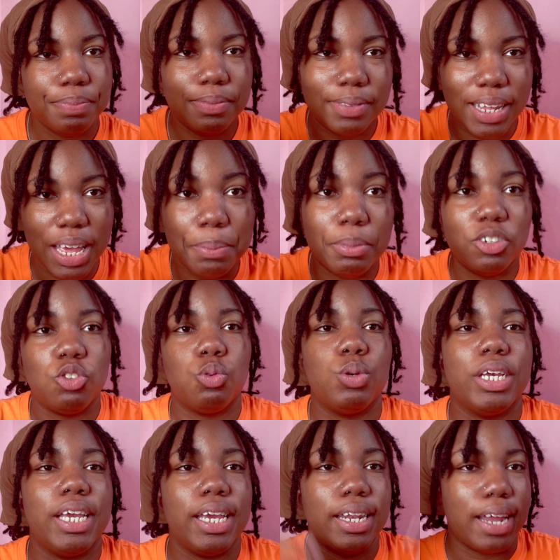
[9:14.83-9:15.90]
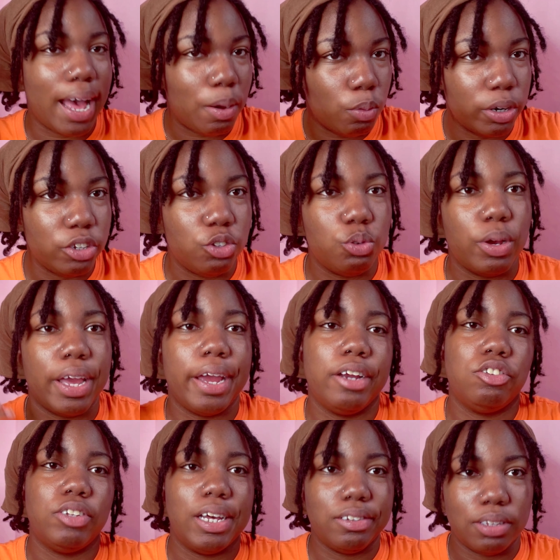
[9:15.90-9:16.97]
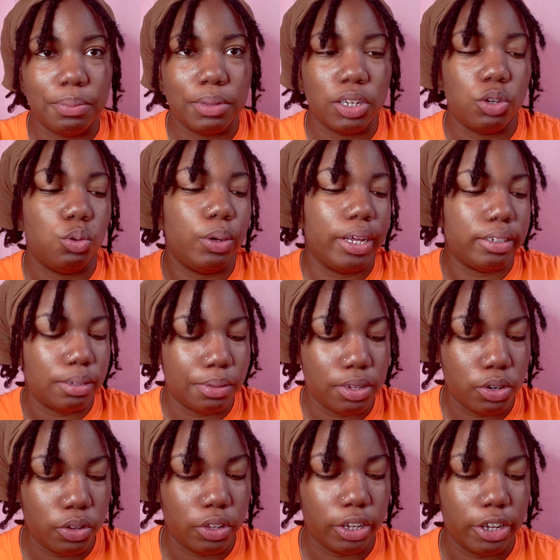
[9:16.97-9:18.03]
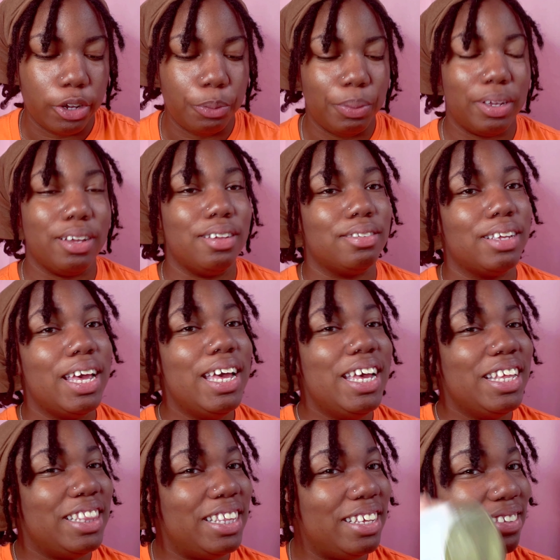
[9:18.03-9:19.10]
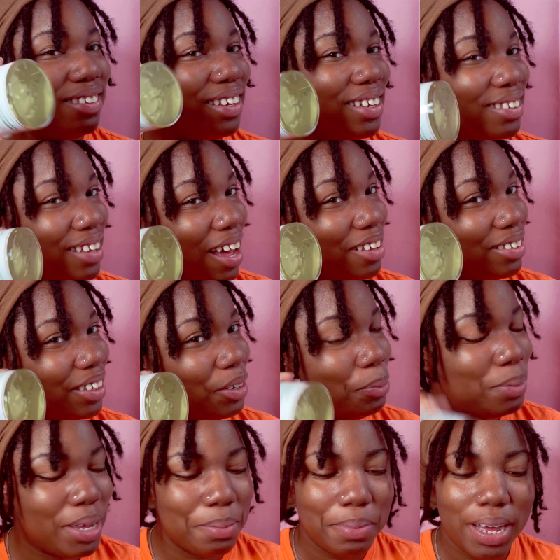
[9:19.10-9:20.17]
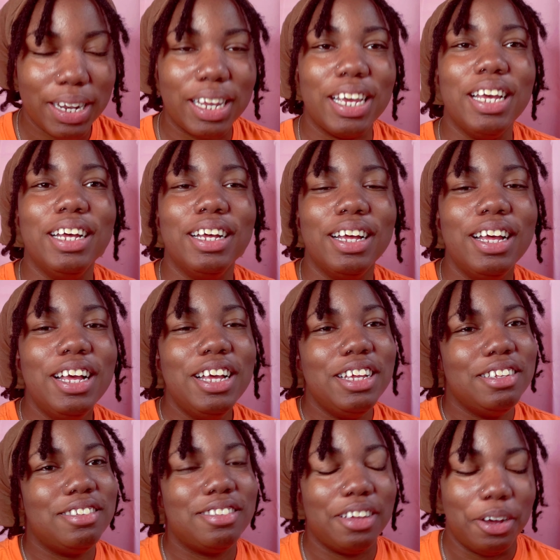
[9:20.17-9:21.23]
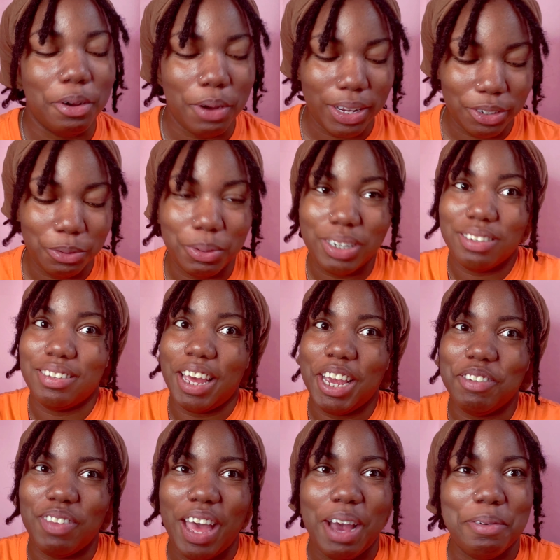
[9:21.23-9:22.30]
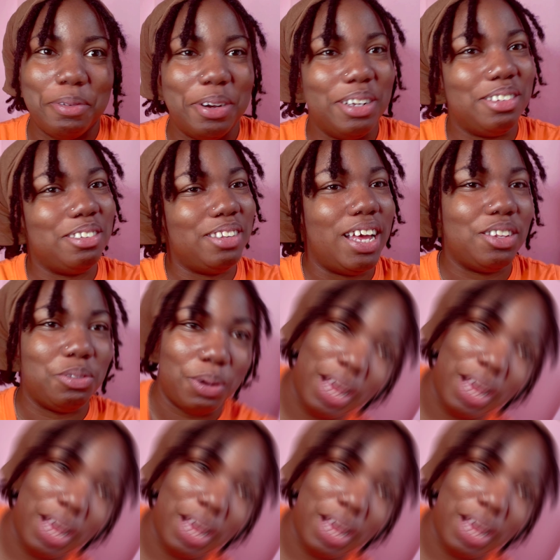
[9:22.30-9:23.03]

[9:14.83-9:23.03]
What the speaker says: in between. I want to do a hairstyle, something quick, something on the go, because this does cost a little bit of money. So I do want to save that one, so that's what I